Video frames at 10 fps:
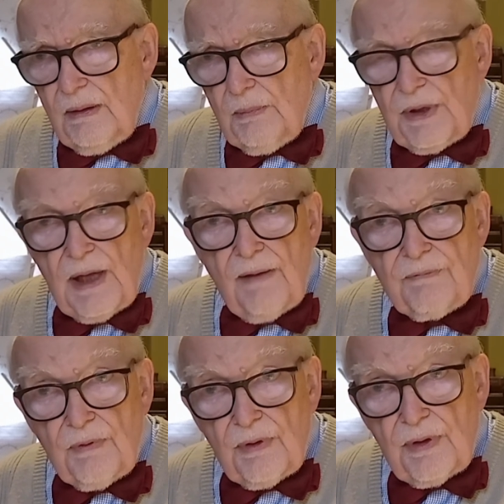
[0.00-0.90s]
but
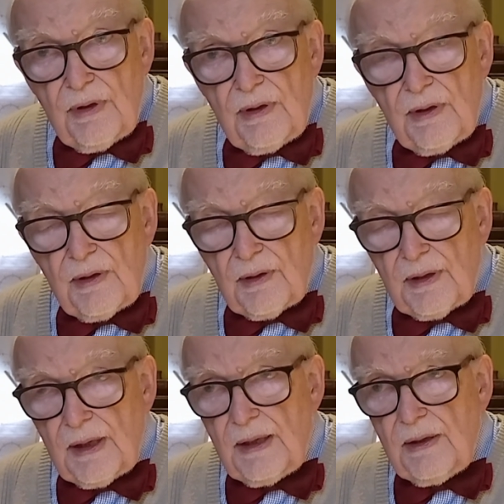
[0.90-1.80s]
haven't
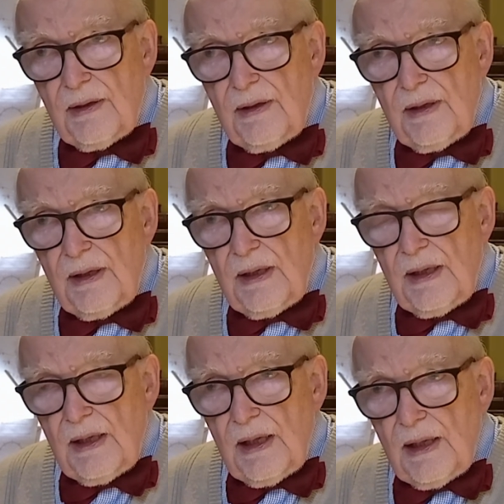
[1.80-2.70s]
succeeded
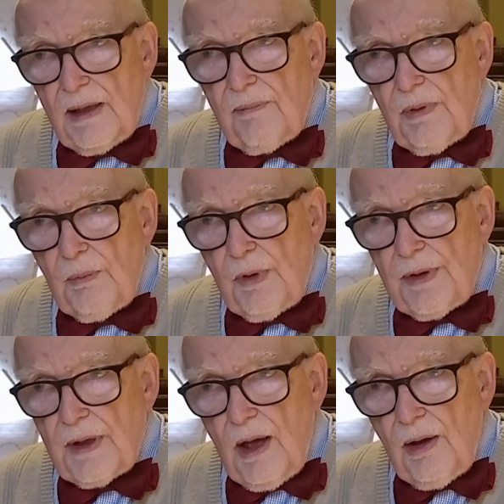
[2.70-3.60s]
in living
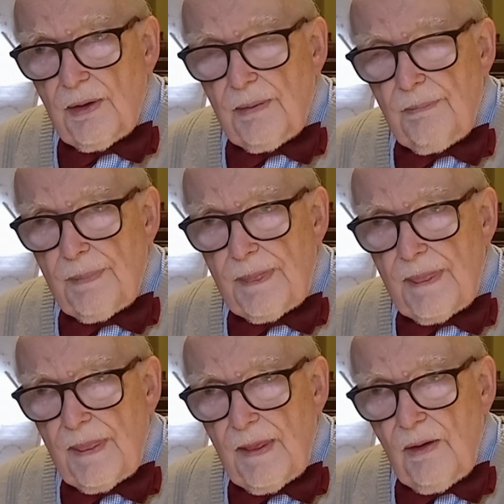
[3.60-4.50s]
with God
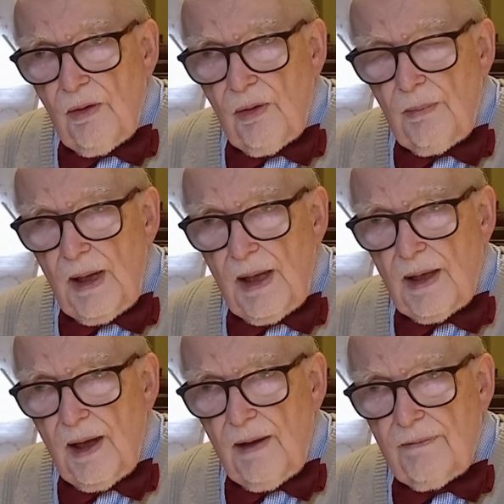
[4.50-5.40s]
all my
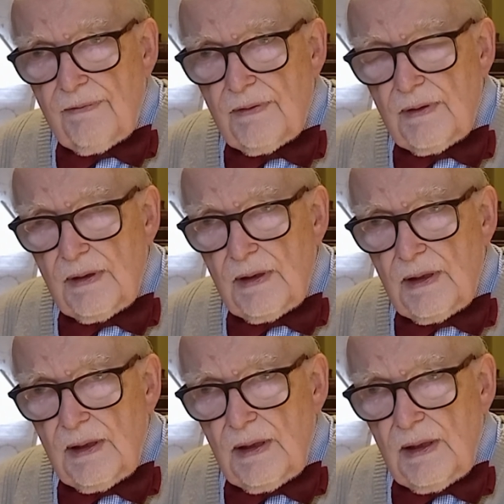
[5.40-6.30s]
life.
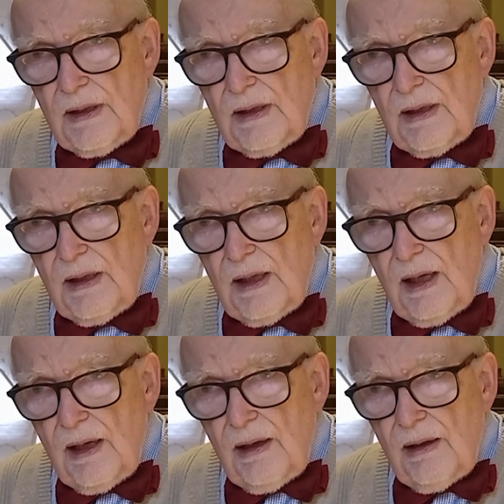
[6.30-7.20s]

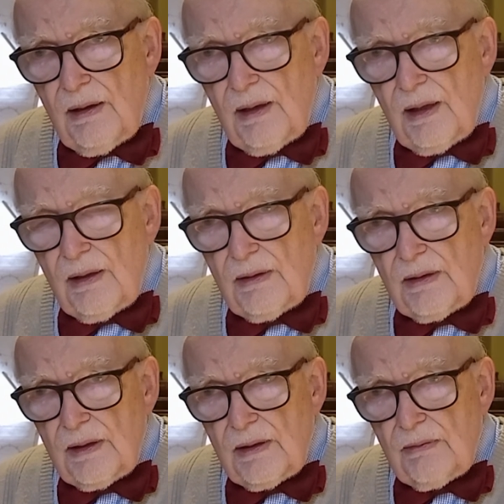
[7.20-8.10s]

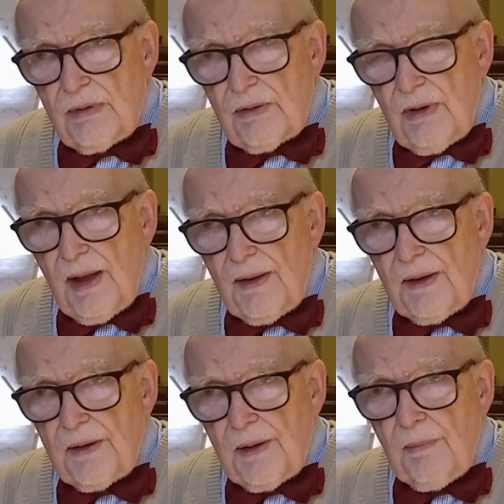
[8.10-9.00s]
Regret
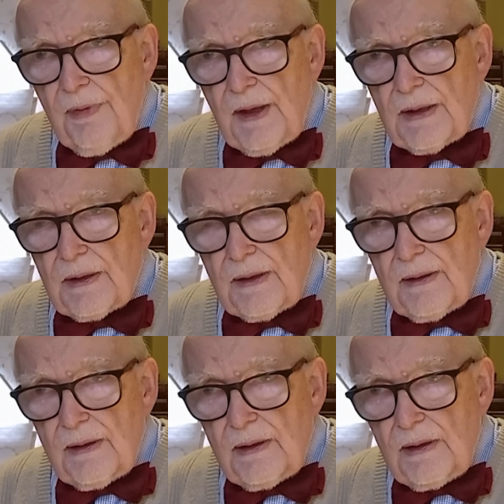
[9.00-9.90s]
that some things,
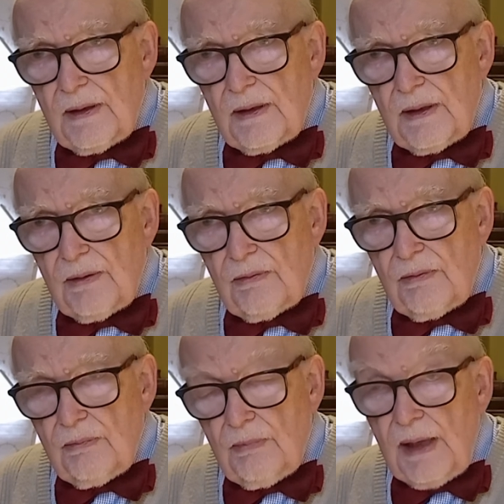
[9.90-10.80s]

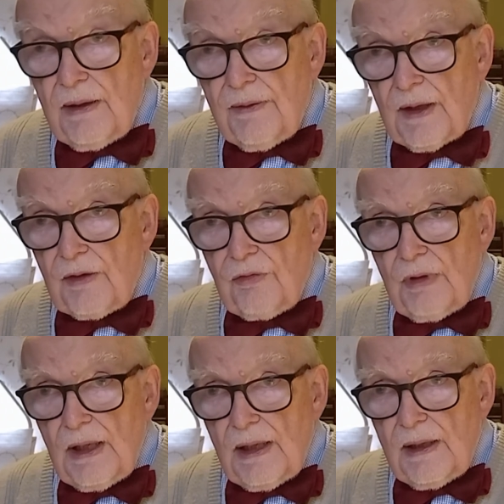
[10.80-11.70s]
many things
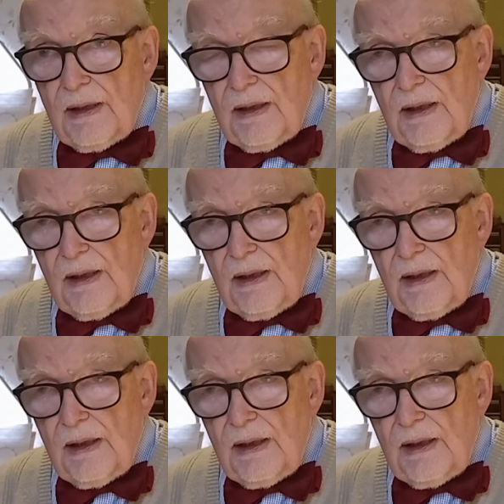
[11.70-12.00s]
really,